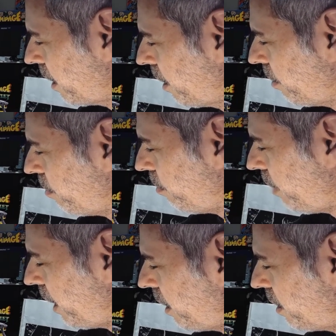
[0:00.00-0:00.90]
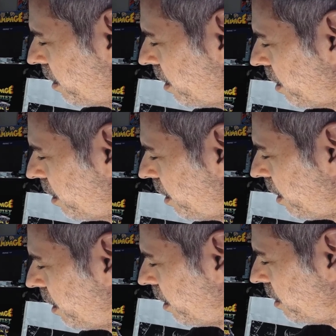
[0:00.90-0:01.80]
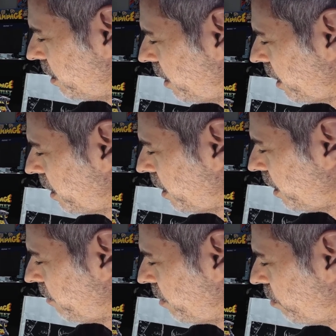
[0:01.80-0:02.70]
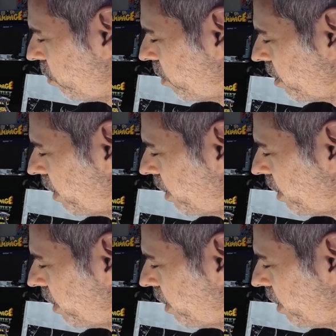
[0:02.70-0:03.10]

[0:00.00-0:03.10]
made it even more